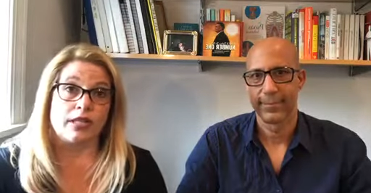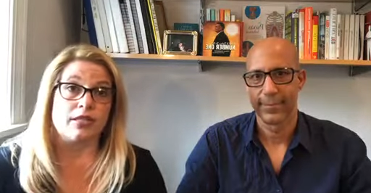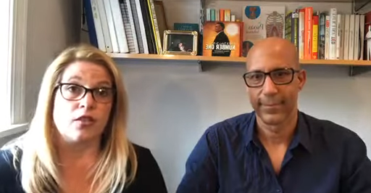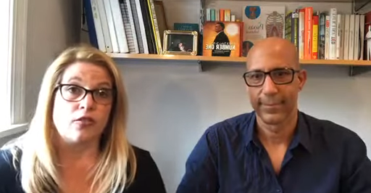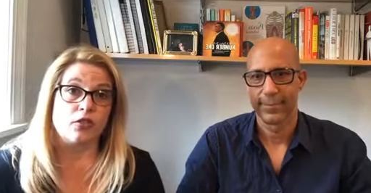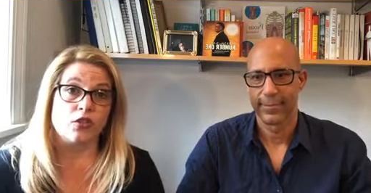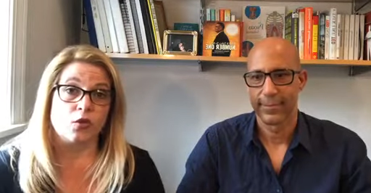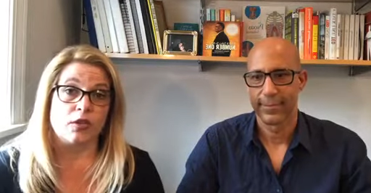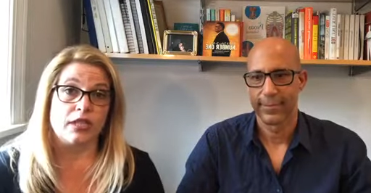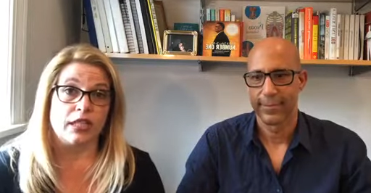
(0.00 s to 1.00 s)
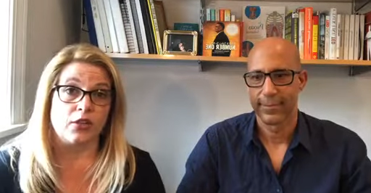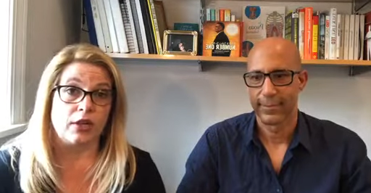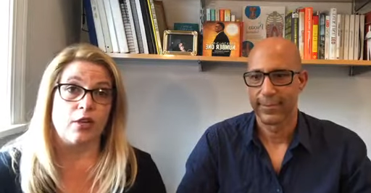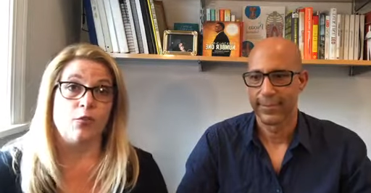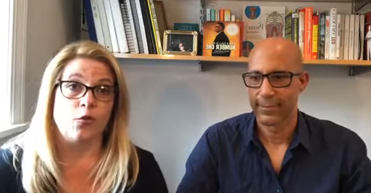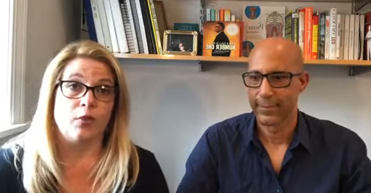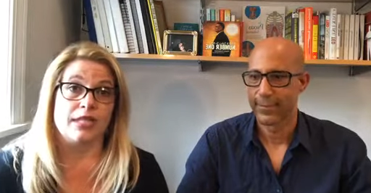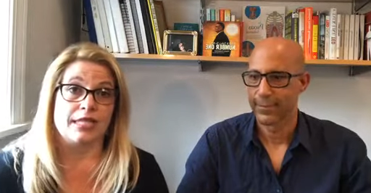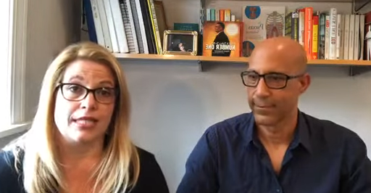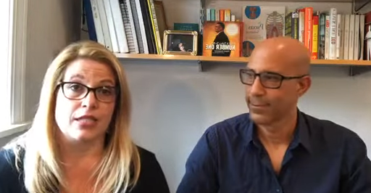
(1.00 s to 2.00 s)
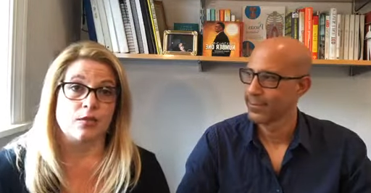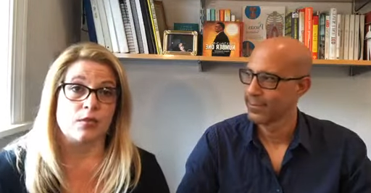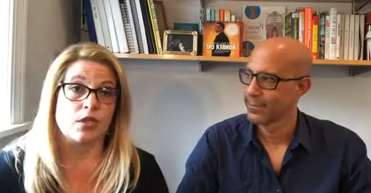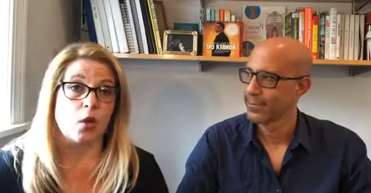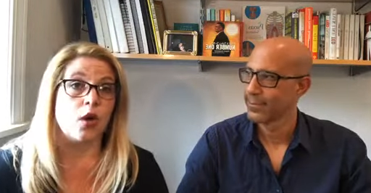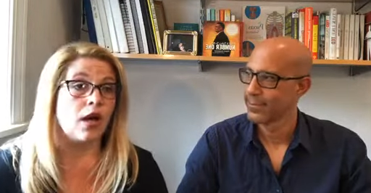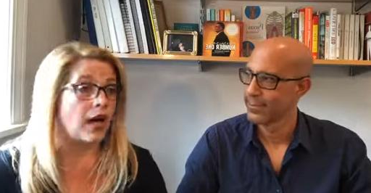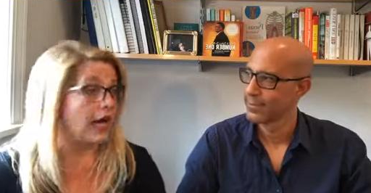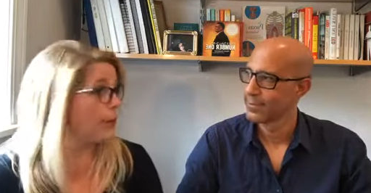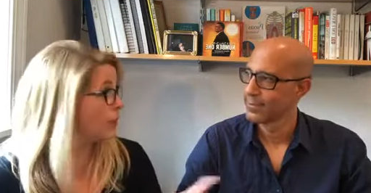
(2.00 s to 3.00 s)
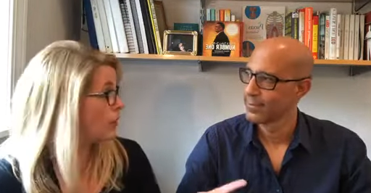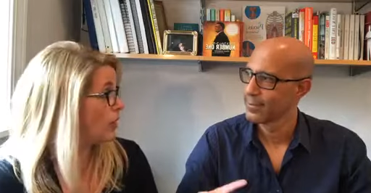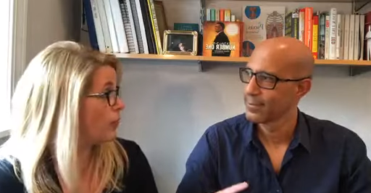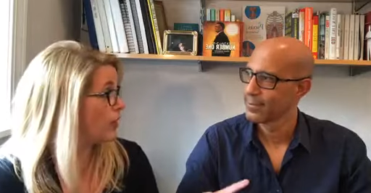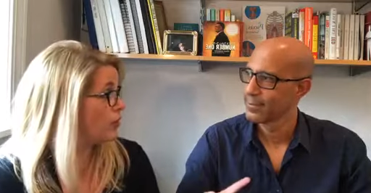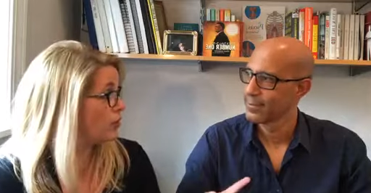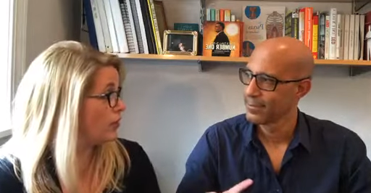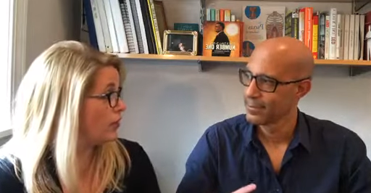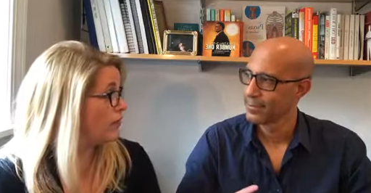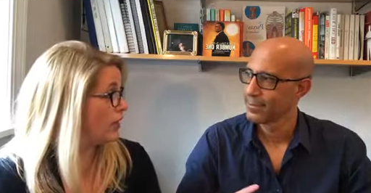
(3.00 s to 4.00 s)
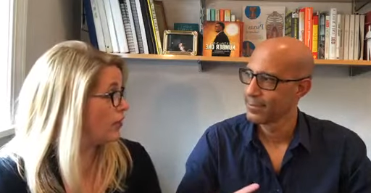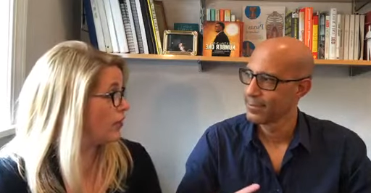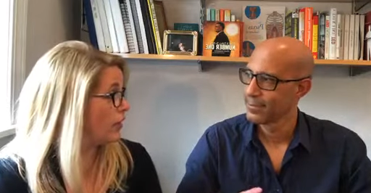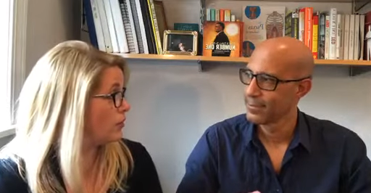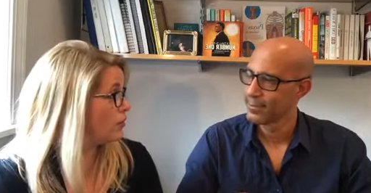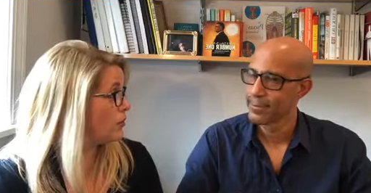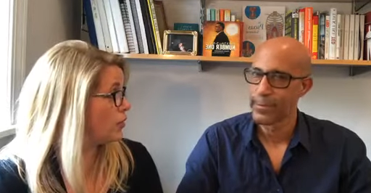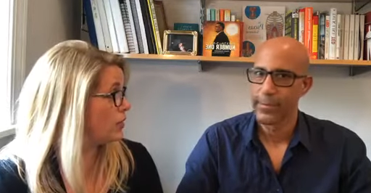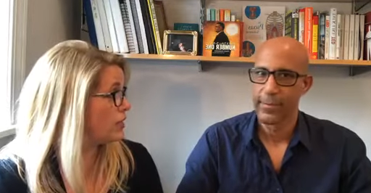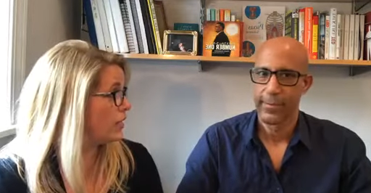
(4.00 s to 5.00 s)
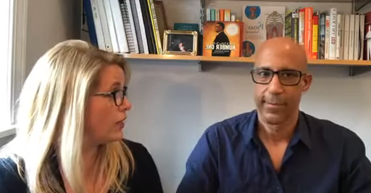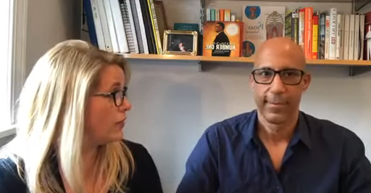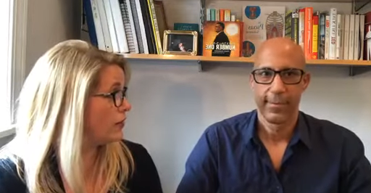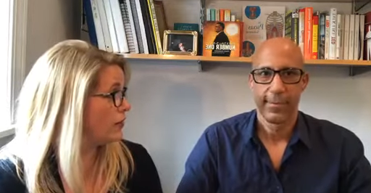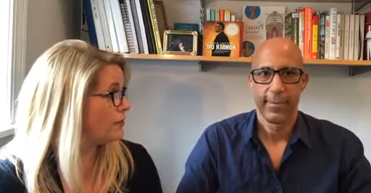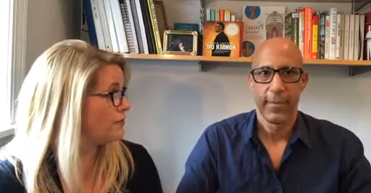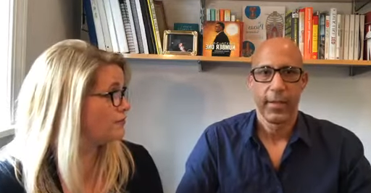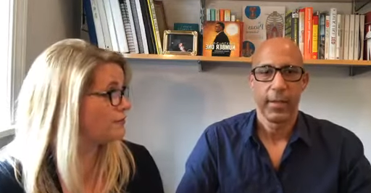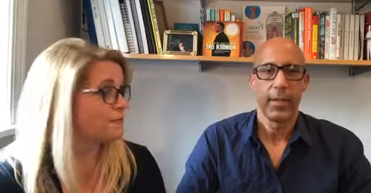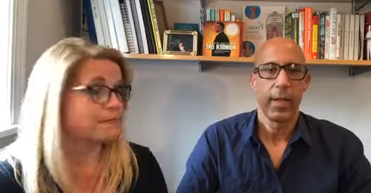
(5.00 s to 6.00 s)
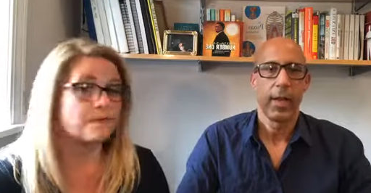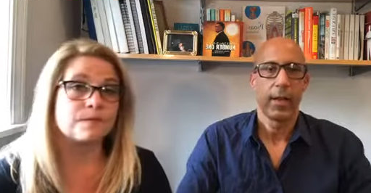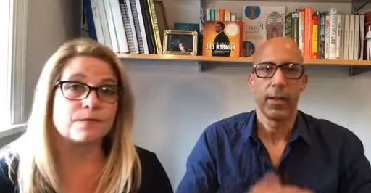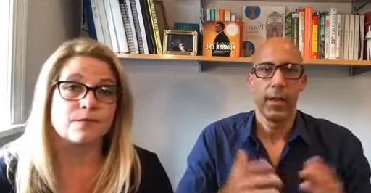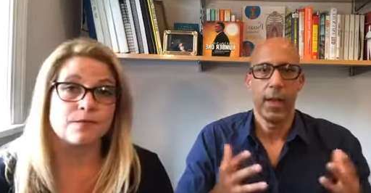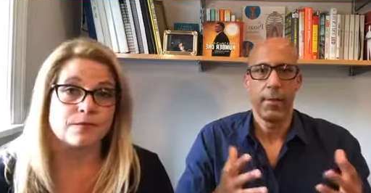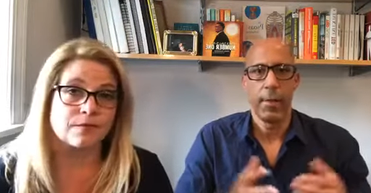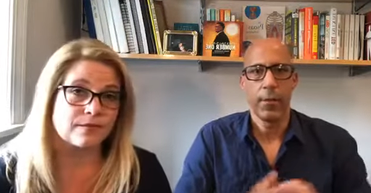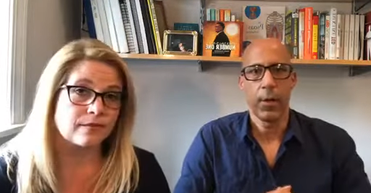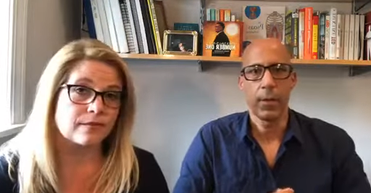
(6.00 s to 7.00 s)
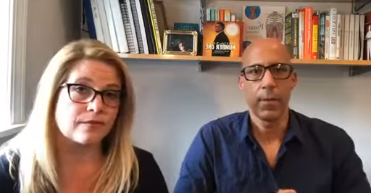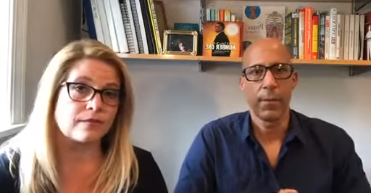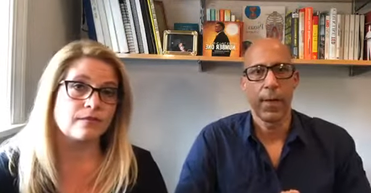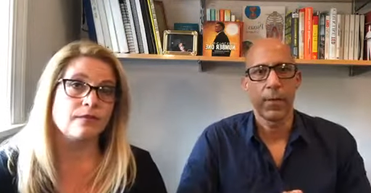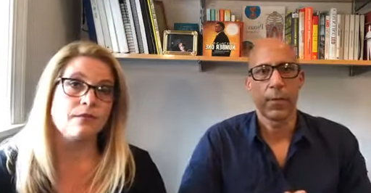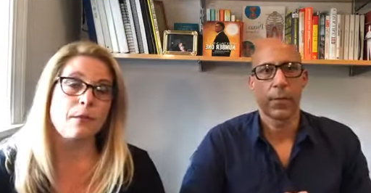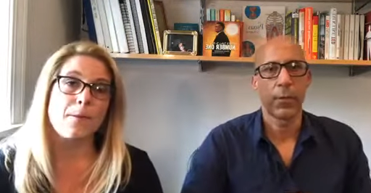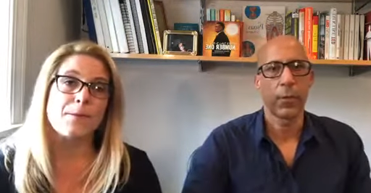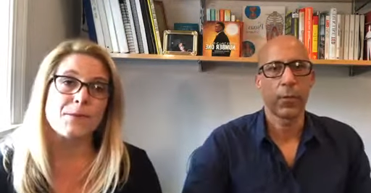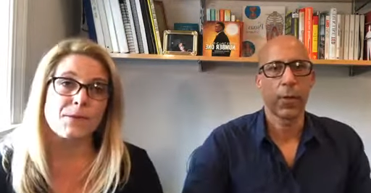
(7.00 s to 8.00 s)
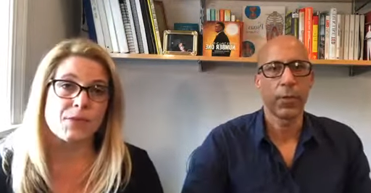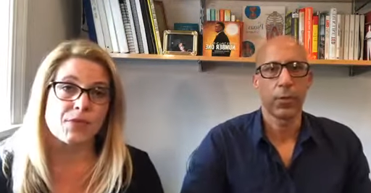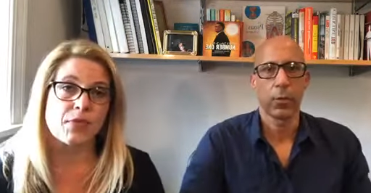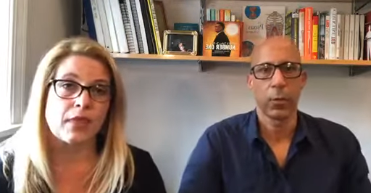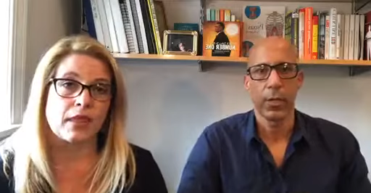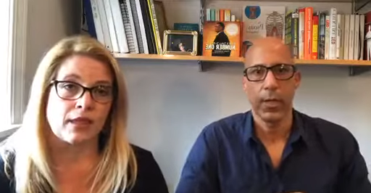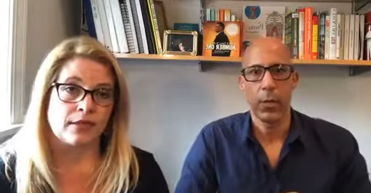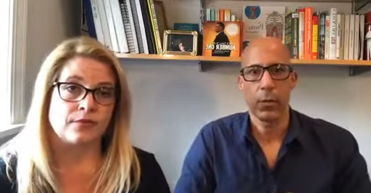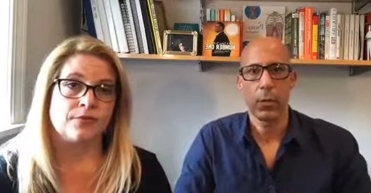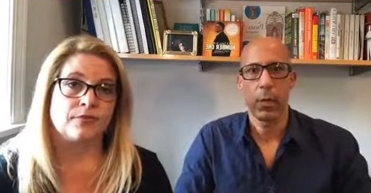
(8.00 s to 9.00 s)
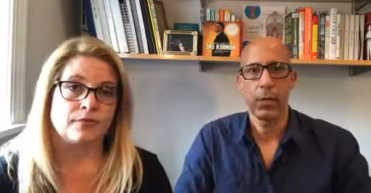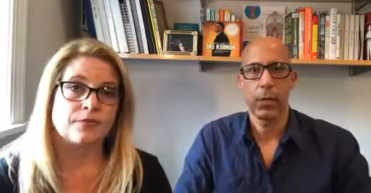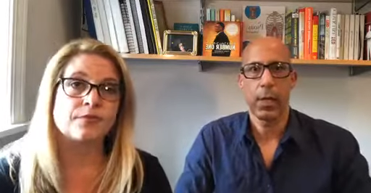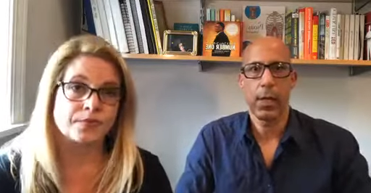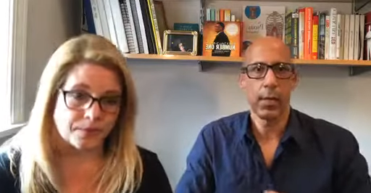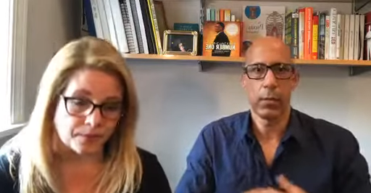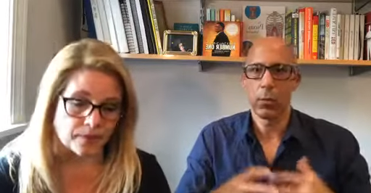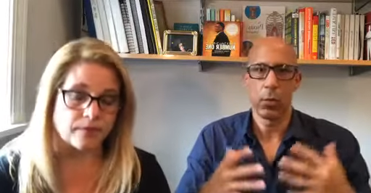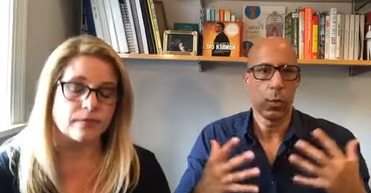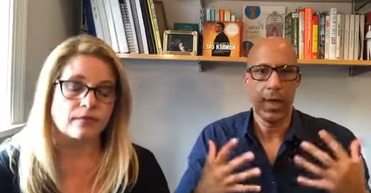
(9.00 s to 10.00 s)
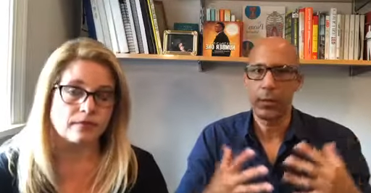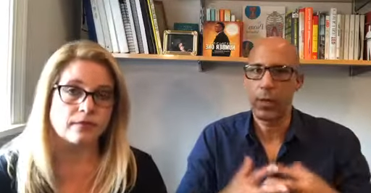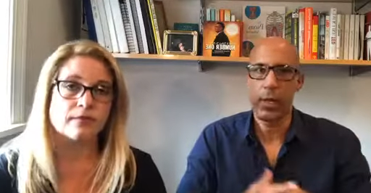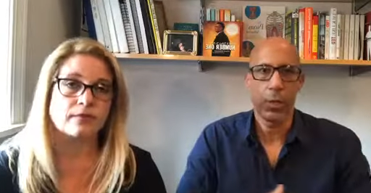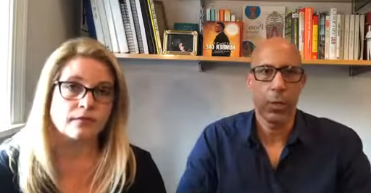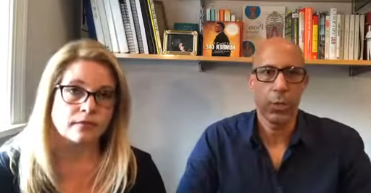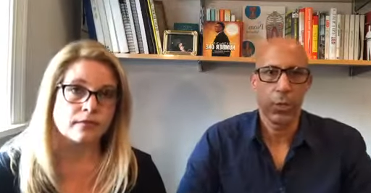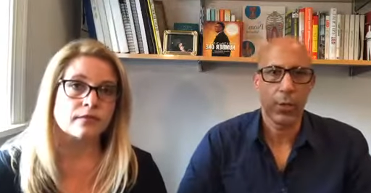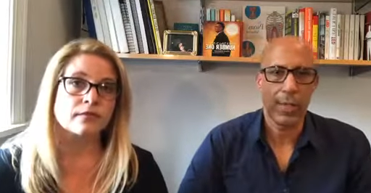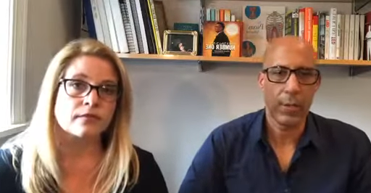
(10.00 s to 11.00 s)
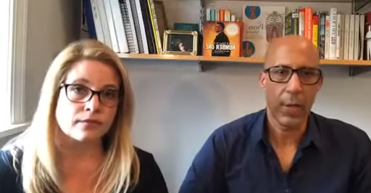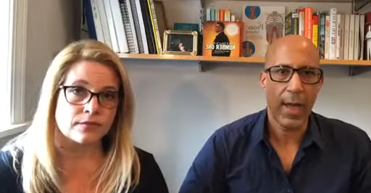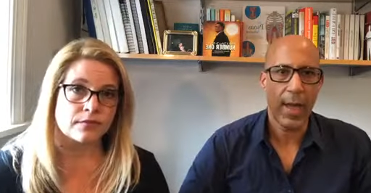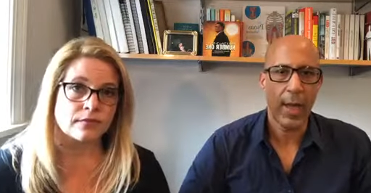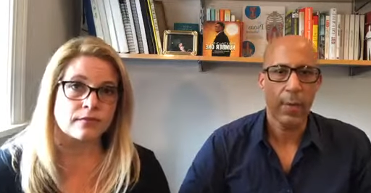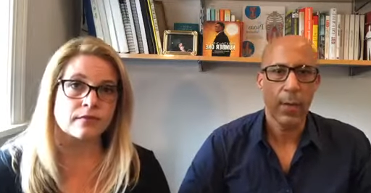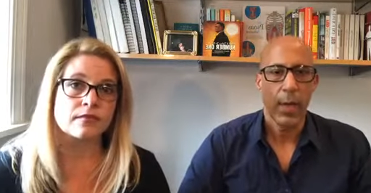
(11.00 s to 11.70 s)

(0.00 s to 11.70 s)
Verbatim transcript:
Speaker 1: into the future with the Integrative Movement System. So I'm gonna wrap it up. Do you have any final thoughts before we take off here?
Speaker 2: Yeah, if you're on the fence, feel free to reach out to us and we'll answer any questions that you have.